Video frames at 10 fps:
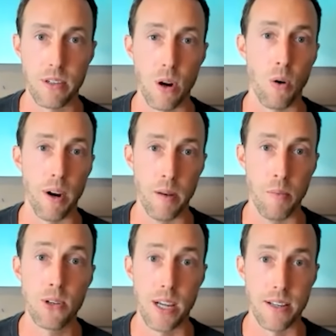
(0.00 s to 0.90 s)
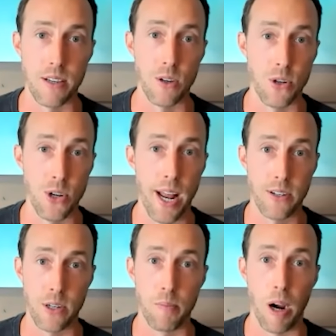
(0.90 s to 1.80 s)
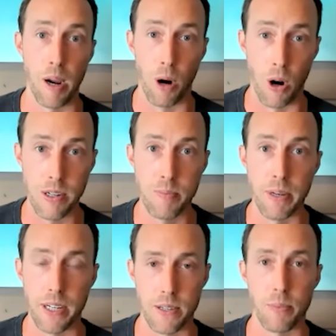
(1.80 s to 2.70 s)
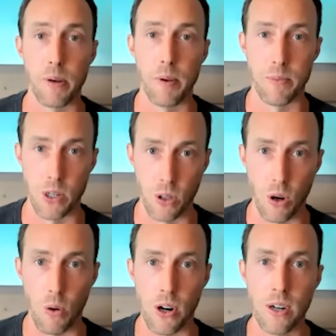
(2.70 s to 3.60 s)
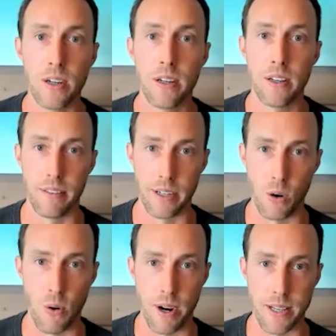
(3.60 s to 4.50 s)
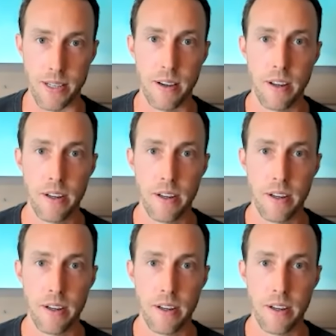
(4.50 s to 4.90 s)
So in most cases, you should actually buy bars because the premiums are lower than coins.